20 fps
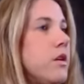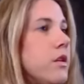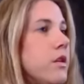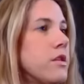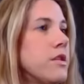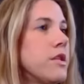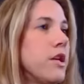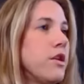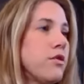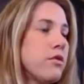the
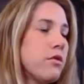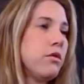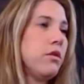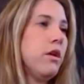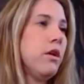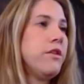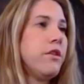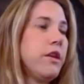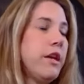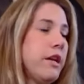central?
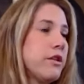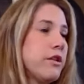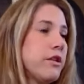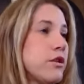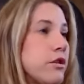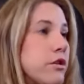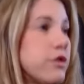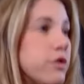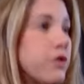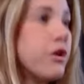And the
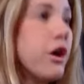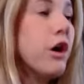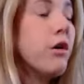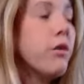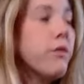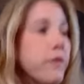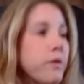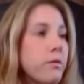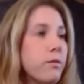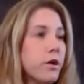answer is no.
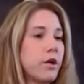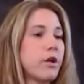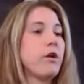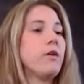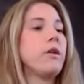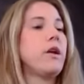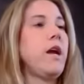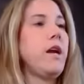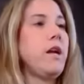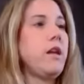If you want to go
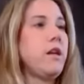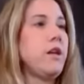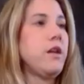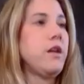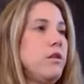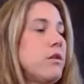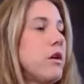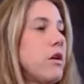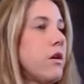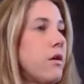to Aiken,
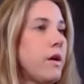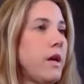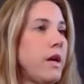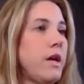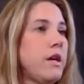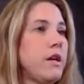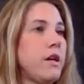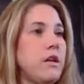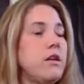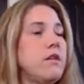you can go to
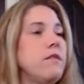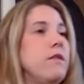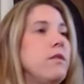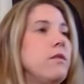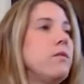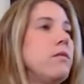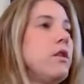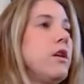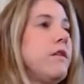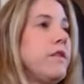Aiken. If
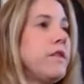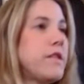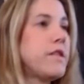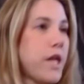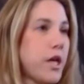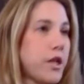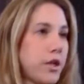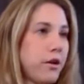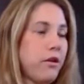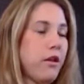you live in
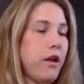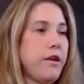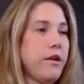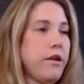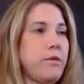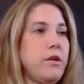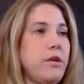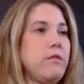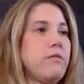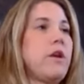South Carolina,
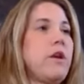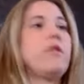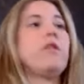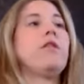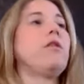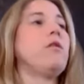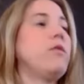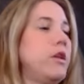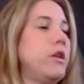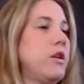but you'd rather
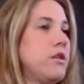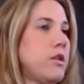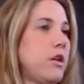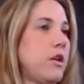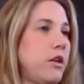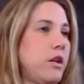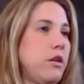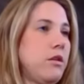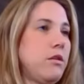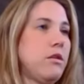go to
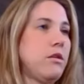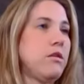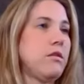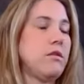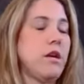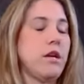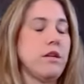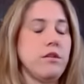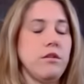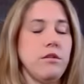Kentucky, you can do
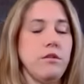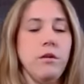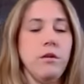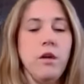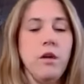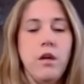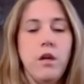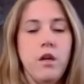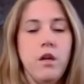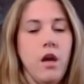that too.
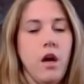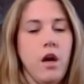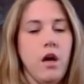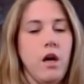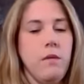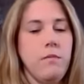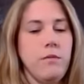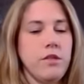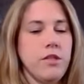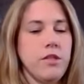
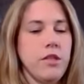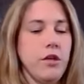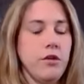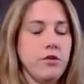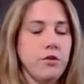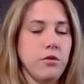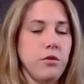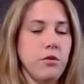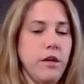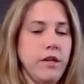The
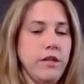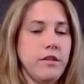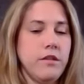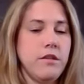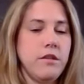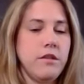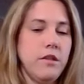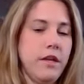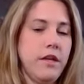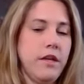central and
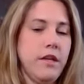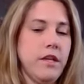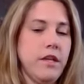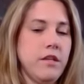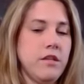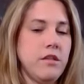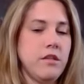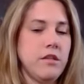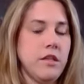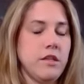
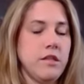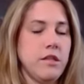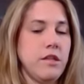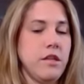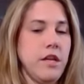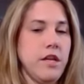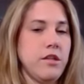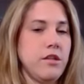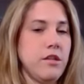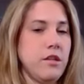east
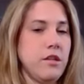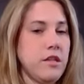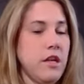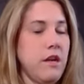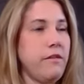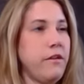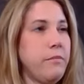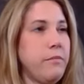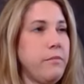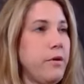designations
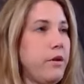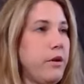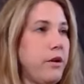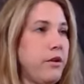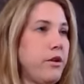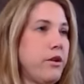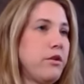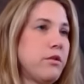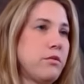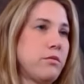that we've put on
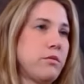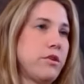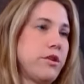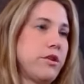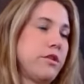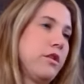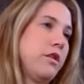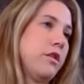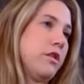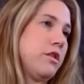those were
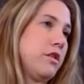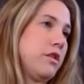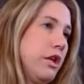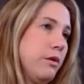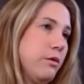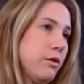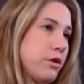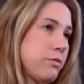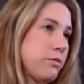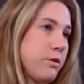just to
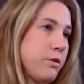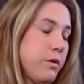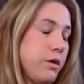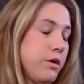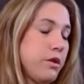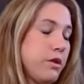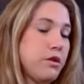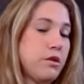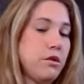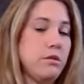distinguish between
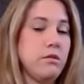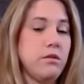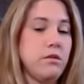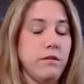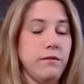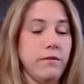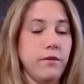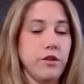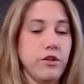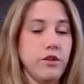the two
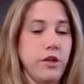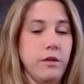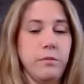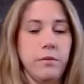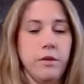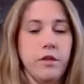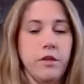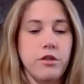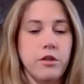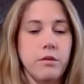different
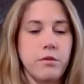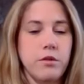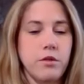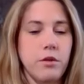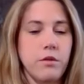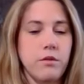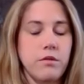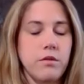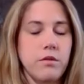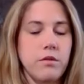championship
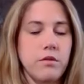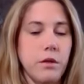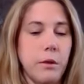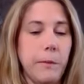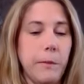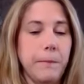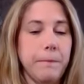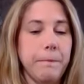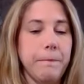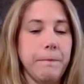shows. So